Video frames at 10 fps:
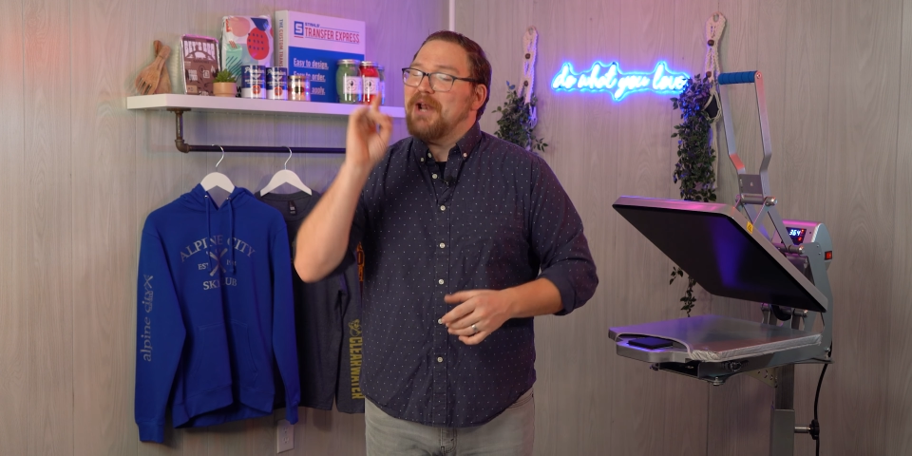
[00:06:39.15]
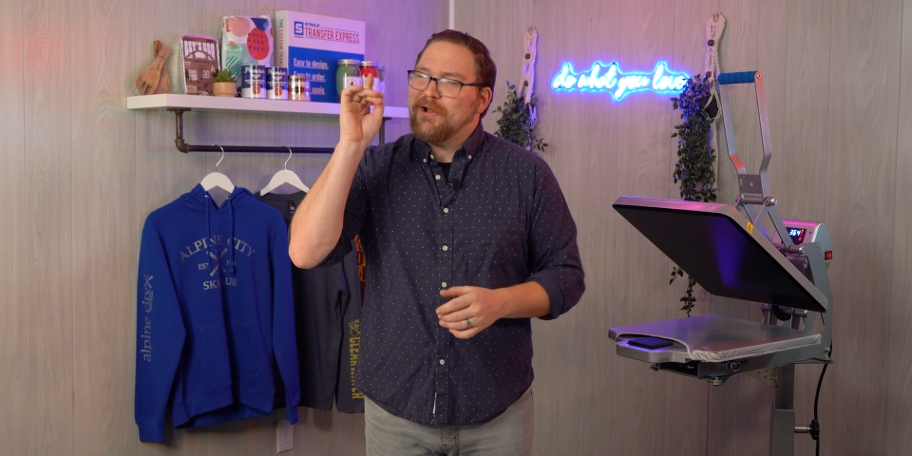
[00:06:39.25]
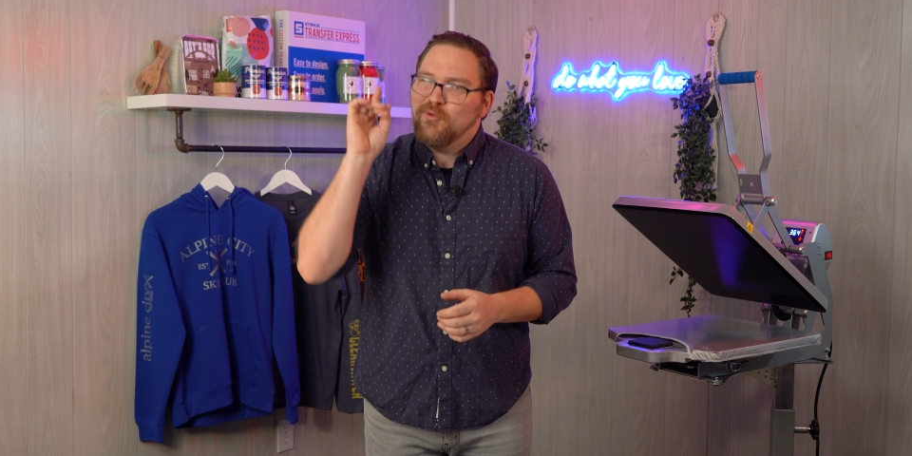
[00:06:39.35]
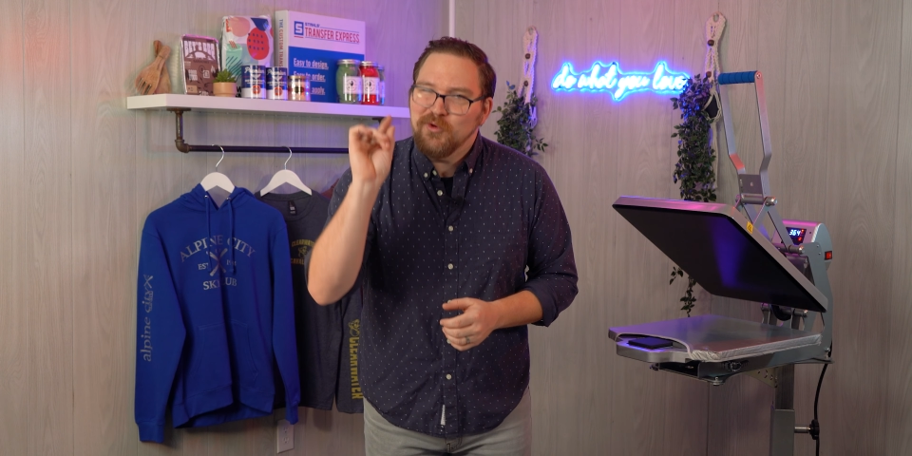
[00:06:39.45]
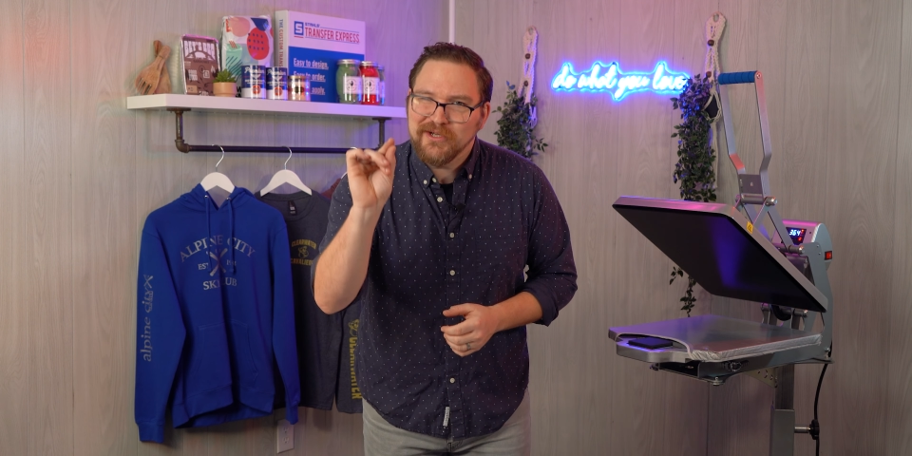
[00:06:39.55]
I
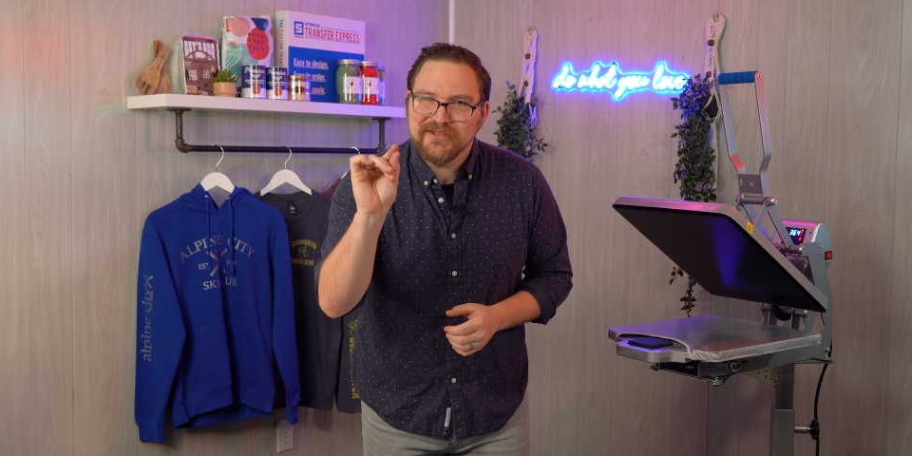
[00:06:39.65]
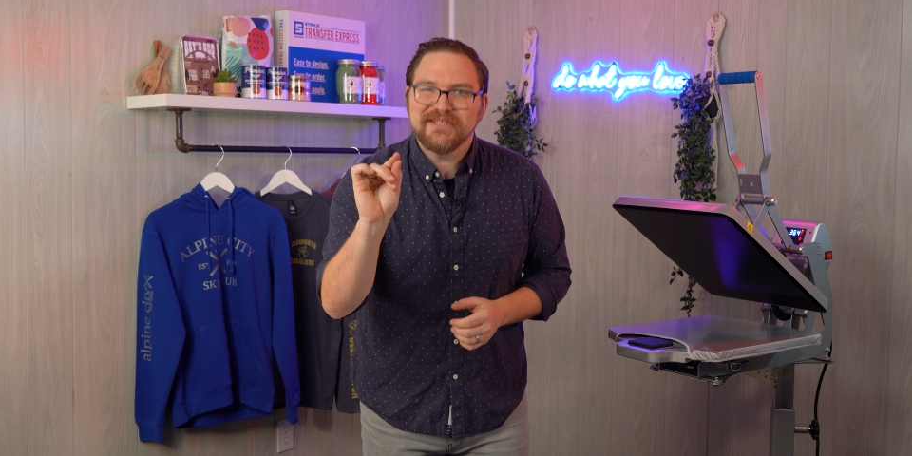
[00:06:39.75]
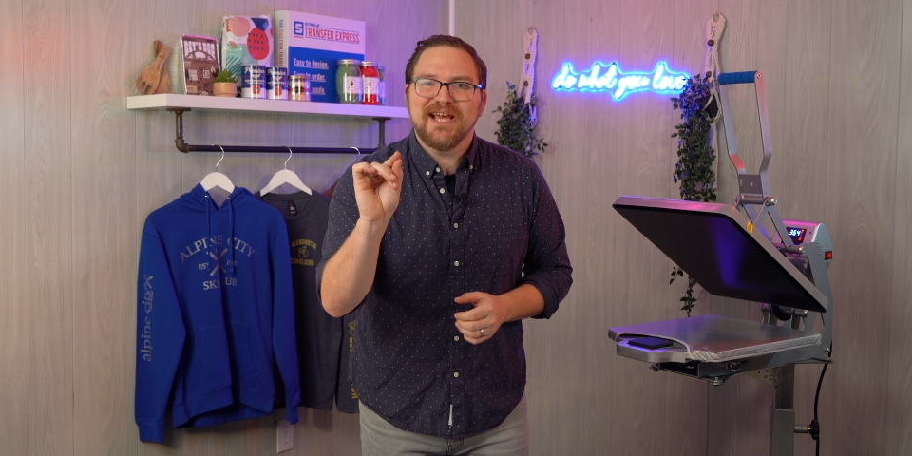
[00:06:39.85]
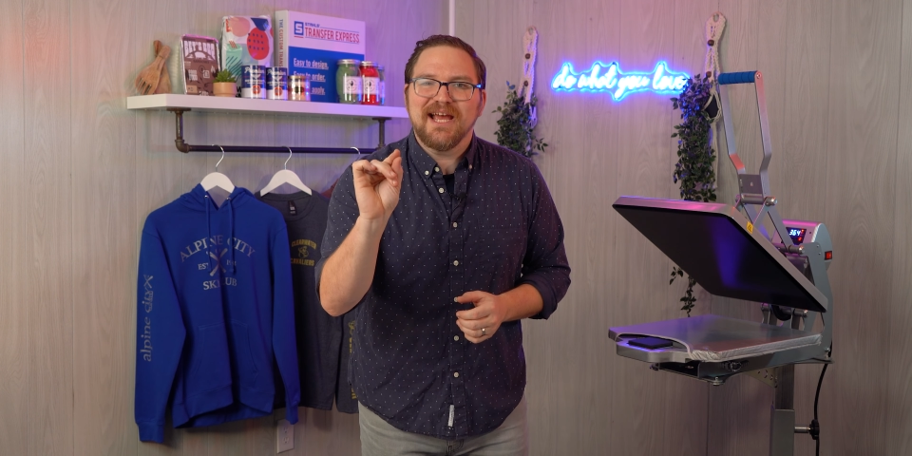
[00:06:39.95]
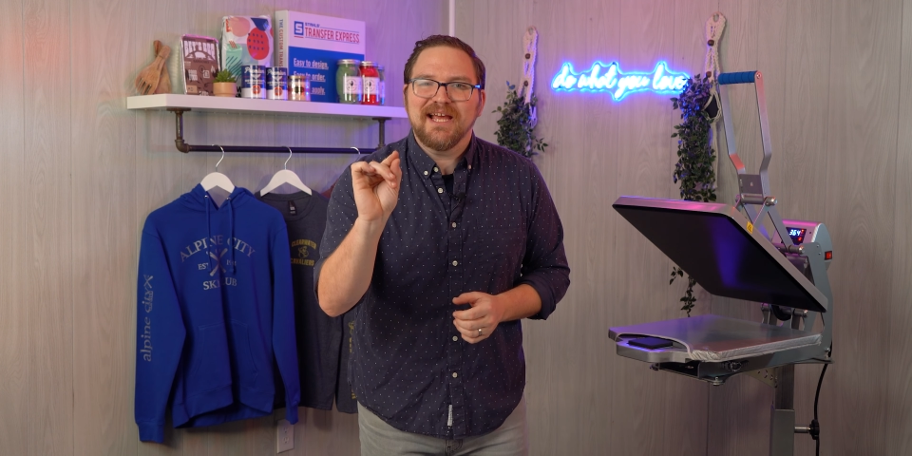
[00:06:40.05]
will
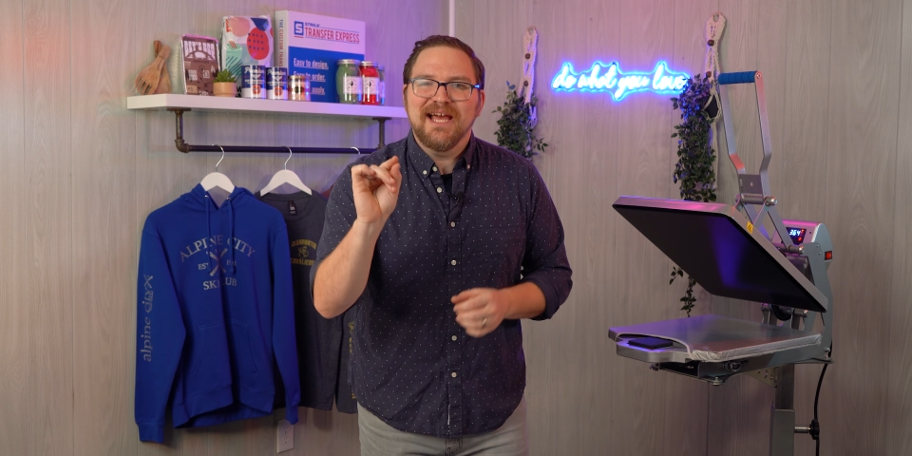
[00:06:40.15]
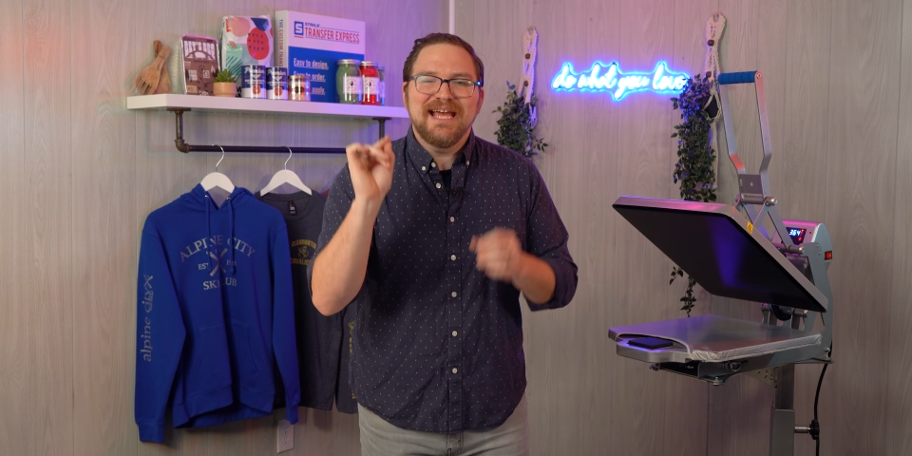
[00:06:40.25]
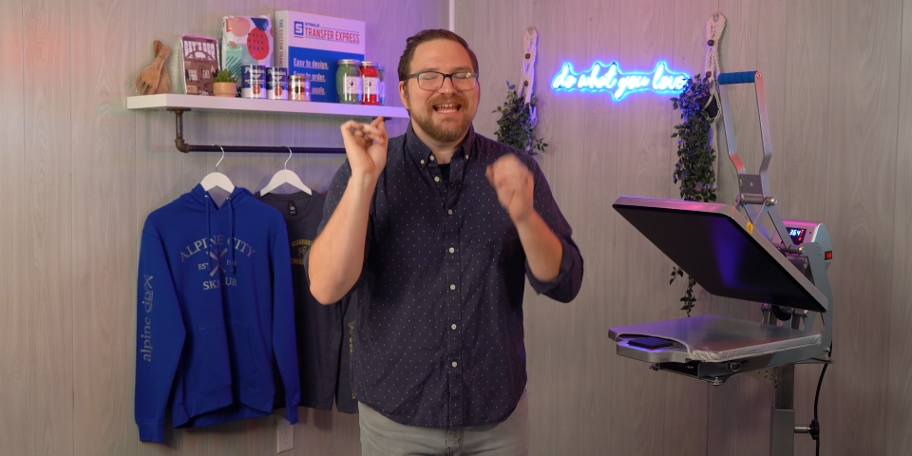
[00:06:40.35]
say